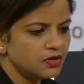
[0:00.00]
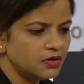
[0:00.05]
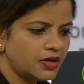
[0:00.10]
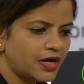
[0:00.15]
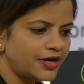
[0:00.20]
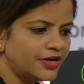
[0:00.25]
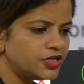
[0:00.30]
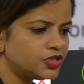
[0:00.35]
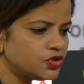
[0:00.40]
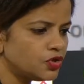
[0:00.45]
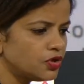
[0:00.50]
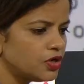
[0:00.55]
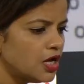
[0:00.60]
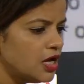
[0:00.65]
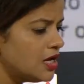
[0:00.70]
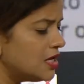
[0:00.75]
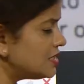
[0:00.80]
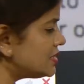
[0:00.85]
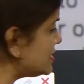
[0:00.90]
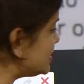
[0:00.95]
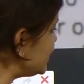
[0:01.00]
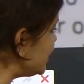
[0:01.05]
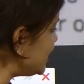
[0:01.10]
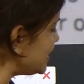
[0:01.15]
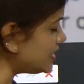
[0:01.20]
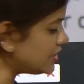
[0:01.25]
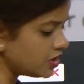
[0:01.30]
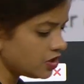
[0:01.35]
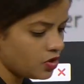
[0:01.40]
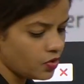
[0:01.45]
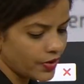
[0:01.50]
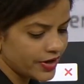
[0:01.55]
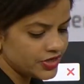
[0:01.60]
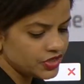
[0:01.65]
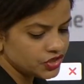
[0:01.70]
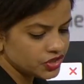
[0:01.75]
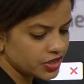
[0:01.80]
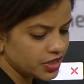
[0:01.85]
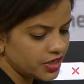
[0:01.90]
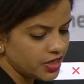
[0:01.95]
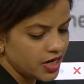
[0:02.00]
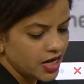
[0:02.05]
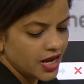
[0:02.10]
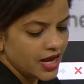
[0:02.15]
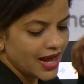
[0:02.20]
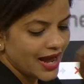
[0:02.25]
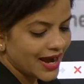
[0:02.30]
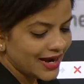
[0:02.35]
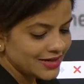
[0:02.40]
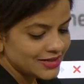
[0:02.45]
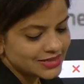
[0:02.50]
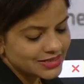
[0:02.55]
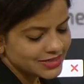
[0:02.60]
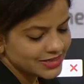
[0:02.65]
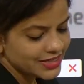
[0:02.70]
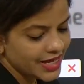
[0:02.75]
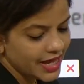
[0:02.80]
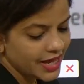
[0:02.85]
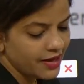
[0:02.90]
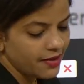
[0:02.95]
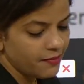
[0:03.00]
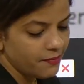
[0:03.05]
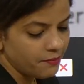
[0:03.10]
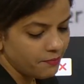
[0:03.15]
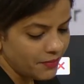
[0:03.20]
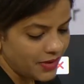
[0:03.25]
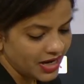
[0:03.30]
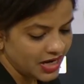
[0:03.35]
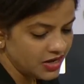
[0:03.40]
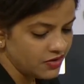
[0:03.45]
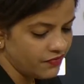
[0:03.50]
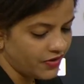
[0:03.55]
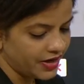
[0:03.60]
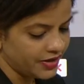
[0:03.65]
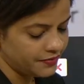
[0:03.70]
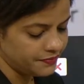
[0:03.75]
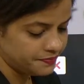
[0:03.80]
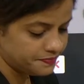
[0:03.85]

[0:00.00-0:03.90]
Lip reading: Understood? See the question and say many one.